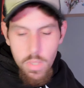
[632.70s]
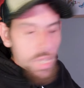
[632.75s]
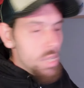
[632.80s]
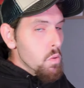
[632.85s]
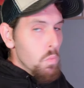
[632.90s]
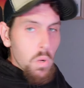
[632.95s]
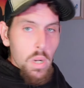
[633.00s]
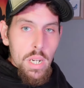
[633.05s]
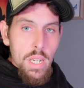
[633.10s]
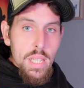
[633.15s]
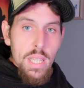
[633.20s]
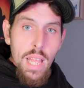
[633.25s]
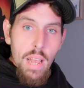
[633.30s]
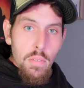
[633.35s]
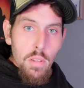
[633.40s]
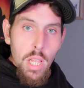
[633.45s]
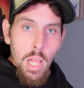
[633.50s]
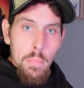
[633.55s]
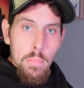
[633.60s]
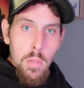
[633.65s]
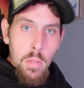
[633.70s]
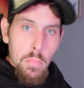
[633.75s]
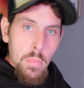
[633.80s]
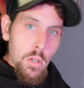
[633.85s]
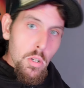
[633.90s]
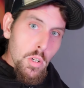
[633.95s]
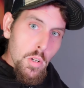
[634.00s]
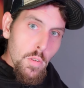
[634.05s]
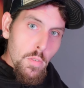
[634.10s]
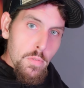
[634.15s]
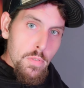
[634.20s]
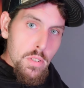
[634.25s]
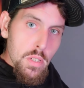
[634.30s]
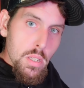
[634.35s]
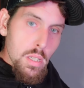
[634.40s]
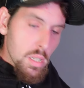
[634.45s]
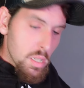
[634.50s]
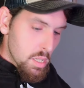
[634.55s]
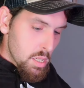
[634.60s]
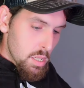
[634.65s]
We're going to level up the
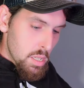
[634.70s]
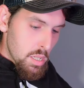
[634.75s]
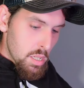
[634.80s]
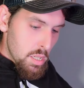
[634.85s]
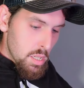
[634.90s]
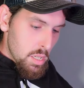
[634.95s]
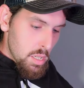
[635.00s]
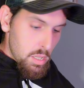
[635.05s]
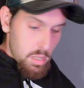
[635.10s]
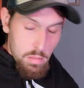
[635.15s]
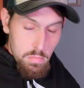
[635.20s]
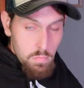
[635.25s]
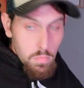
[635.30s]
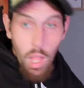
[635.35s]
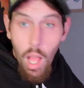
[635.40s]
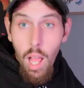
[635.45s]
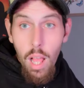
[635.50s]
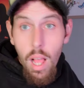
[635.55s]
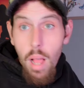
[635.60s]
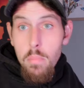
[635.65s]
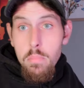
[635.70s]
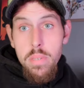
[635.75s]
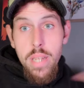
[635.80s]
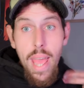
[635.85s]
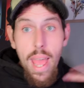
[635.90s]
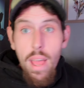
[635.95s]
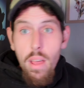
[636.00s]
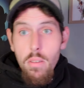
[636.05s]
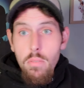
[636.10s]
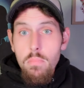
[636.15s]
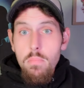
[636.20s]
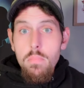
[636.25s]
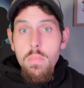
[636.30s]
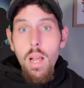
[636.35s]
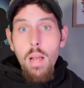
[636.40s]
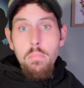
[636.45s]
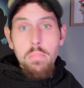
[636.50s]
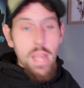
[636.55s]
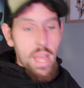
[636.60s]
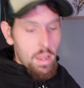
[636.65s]
moves? I'm down.
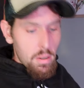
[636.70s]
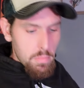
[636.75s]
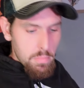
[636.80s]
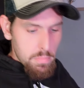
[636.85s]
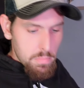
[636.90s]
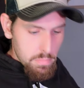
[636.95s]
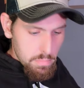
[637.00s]
I'm down.